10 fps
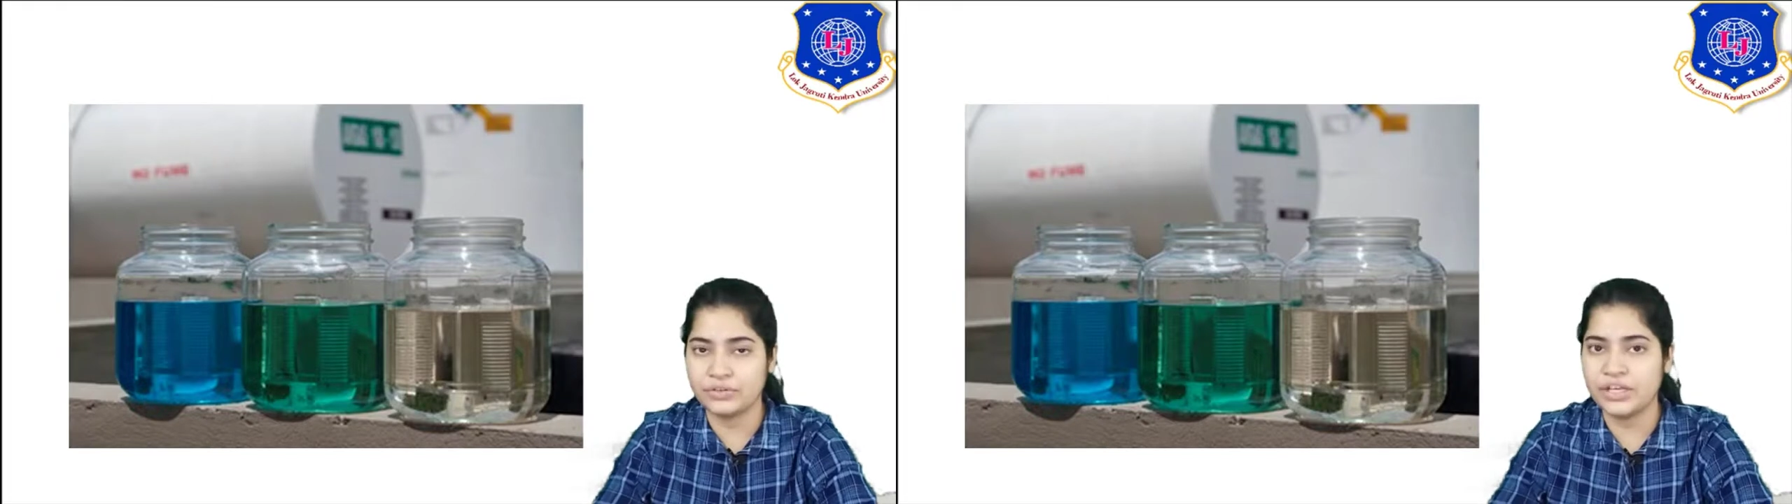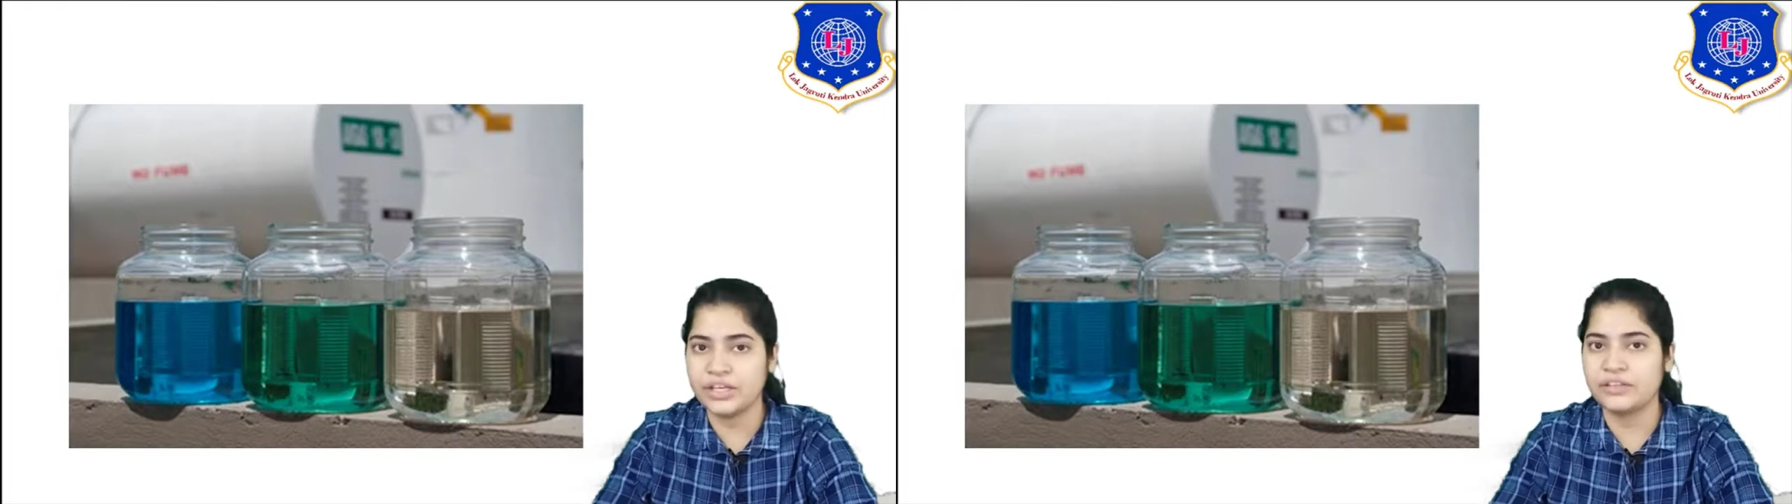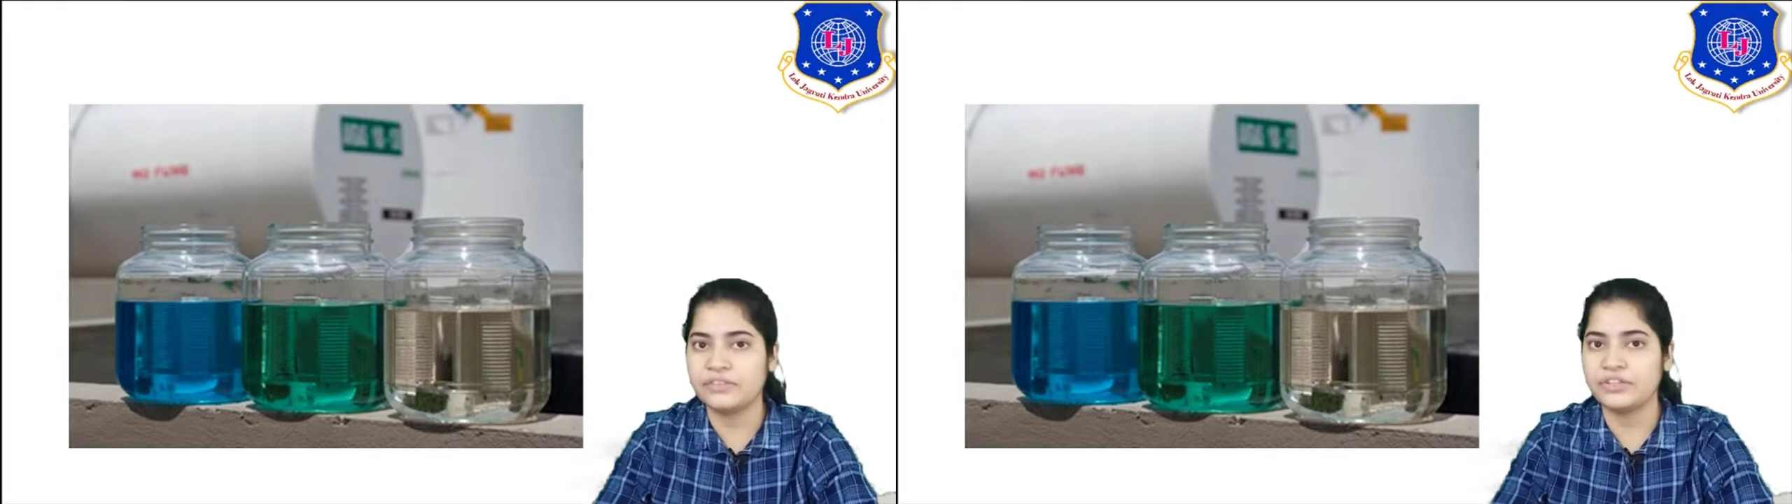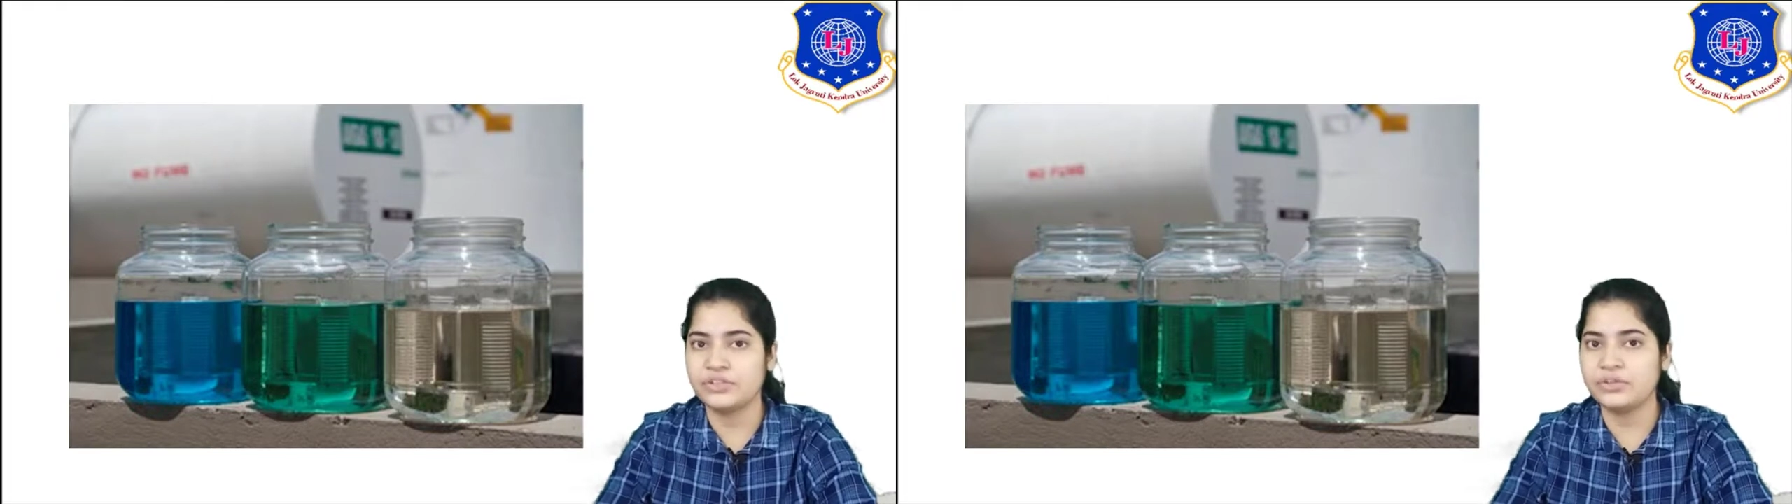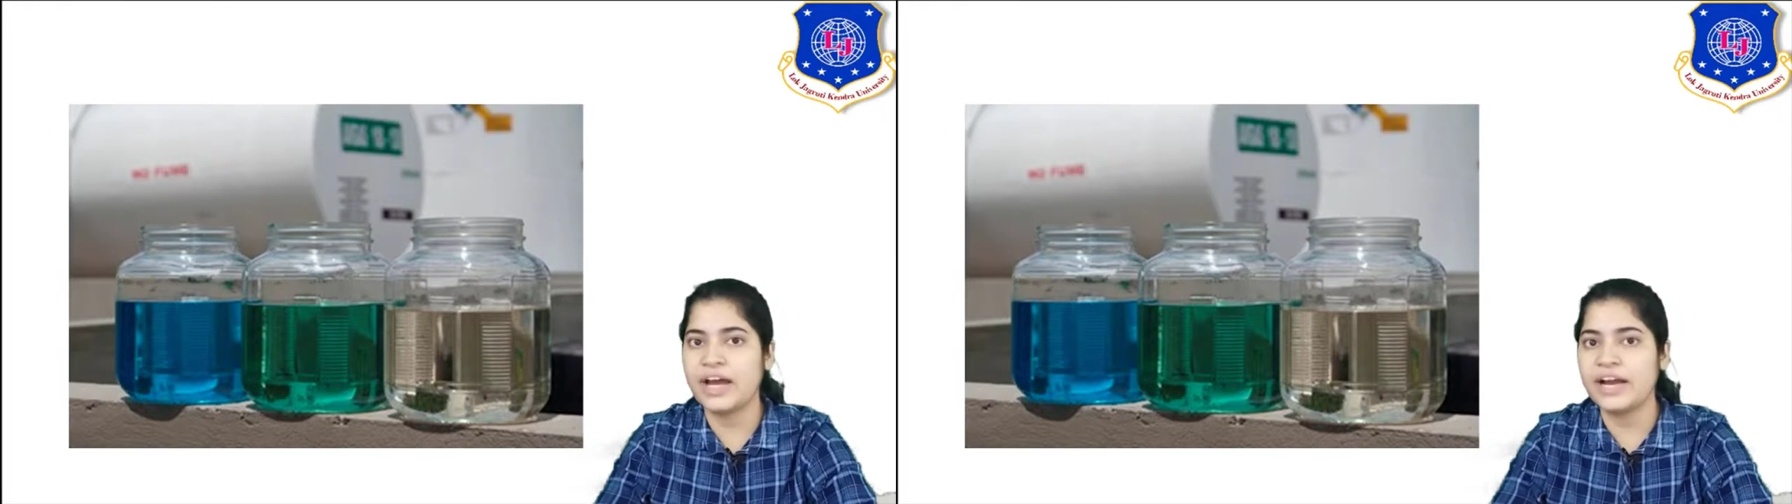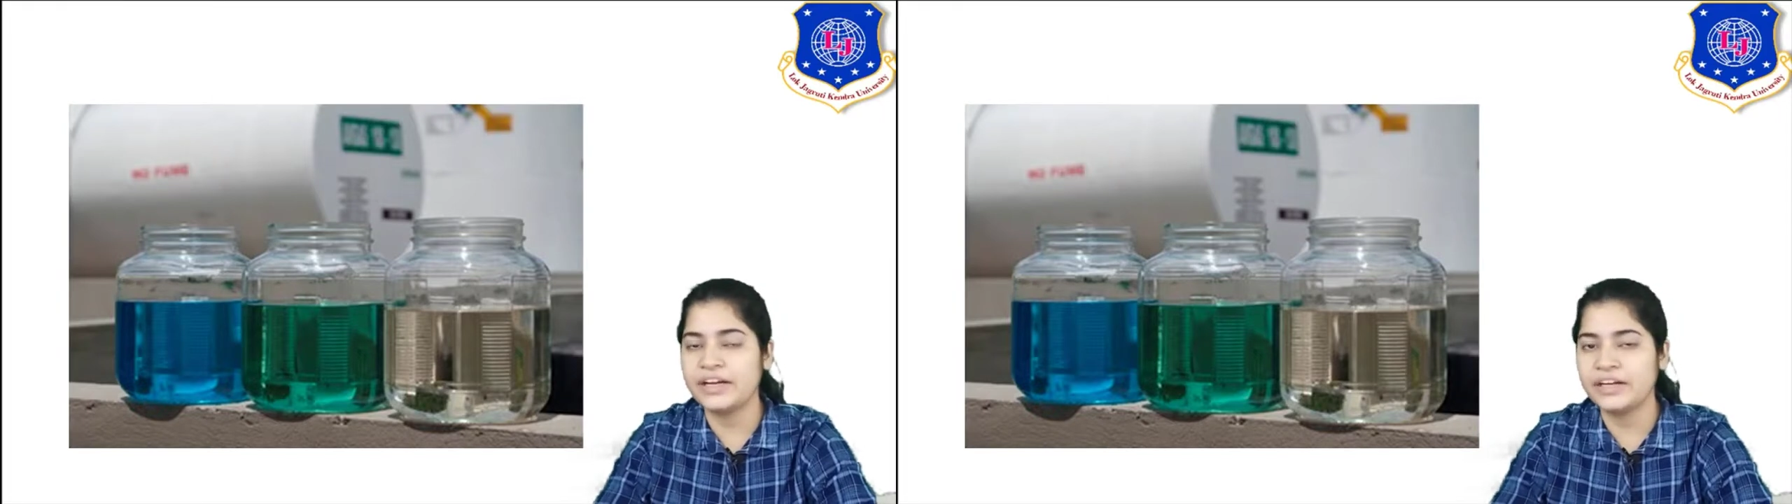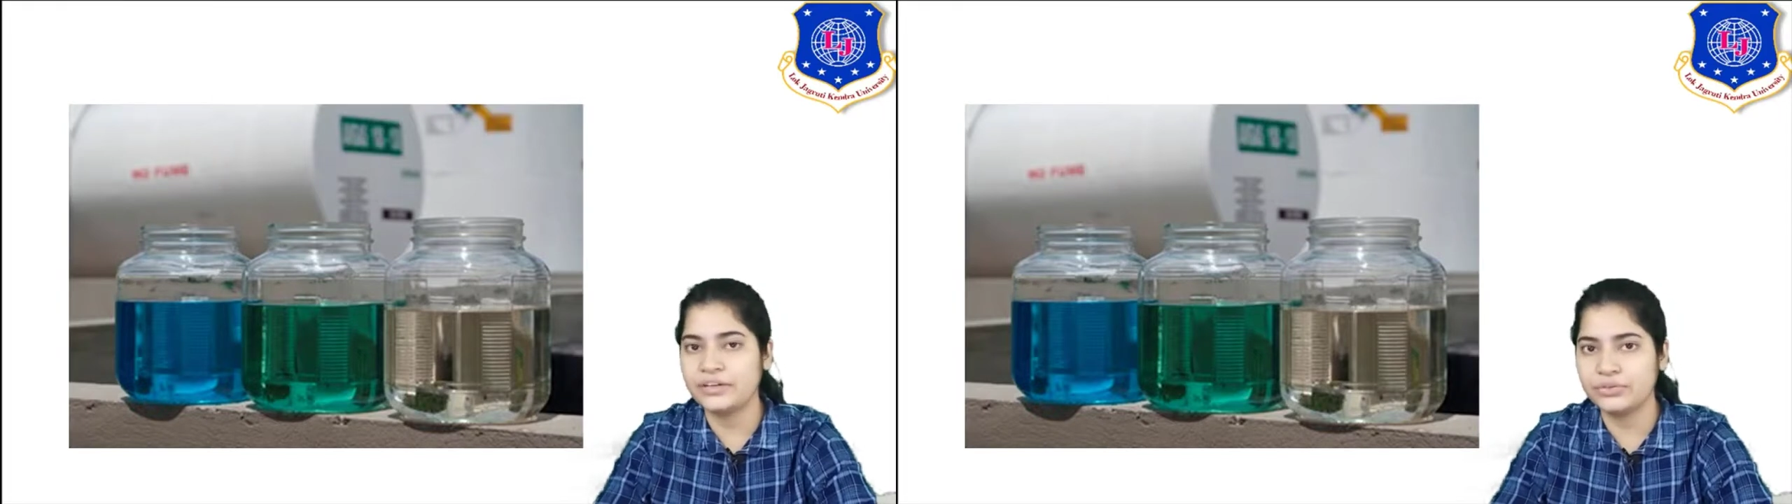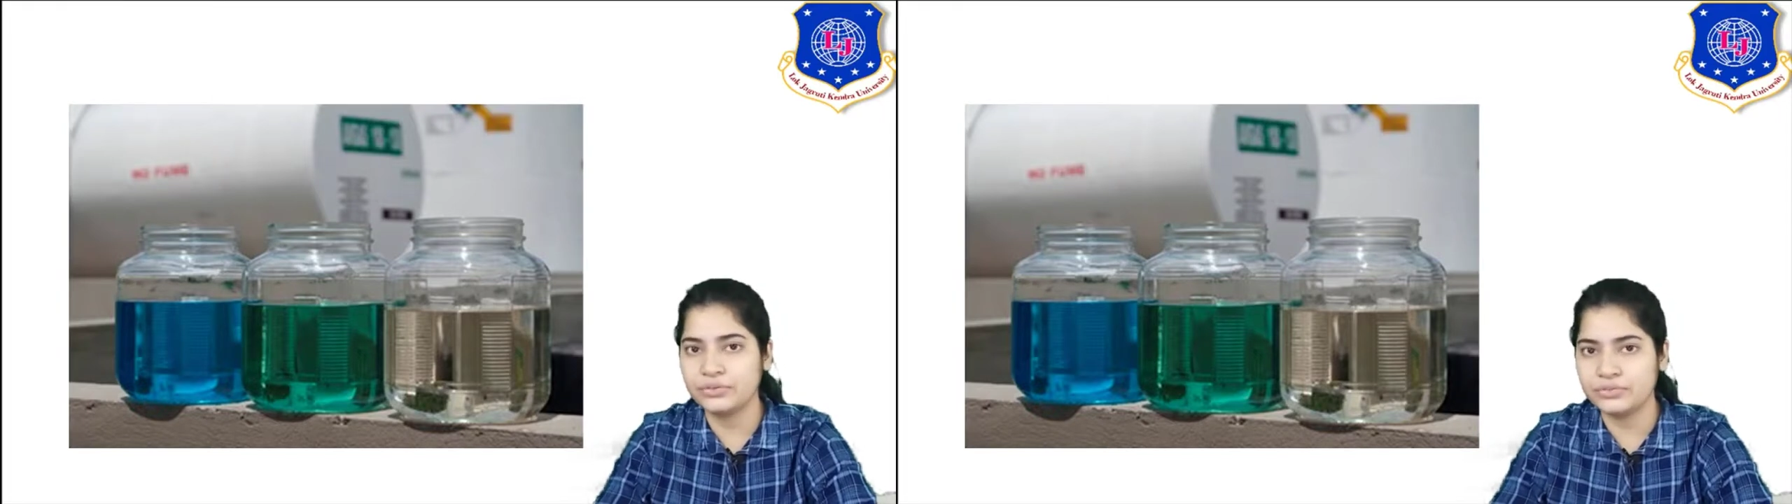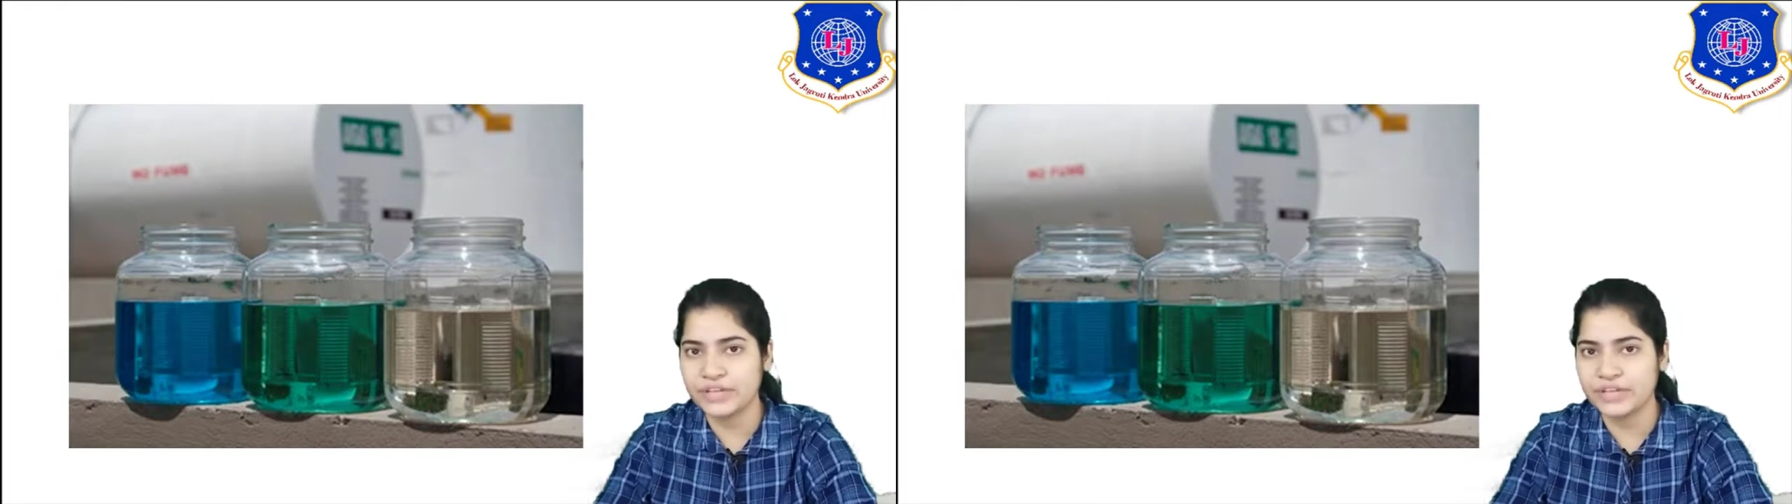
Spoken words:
Okay, which you add into